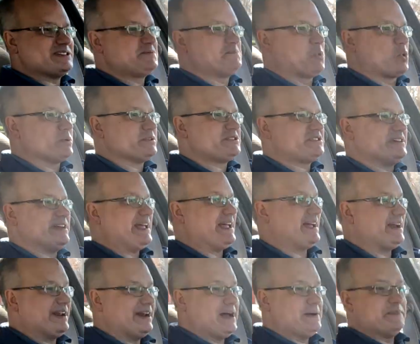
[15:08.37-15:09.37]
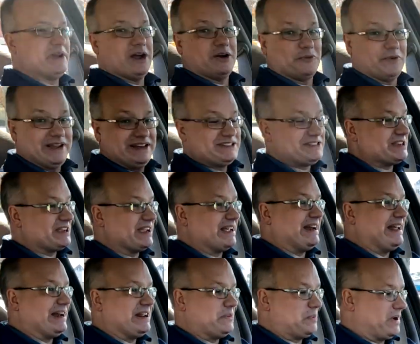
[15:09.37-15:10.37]
a sports sedan and I'm not racing
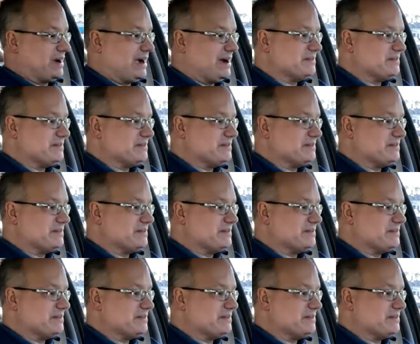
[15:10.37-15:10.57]
it anywhere.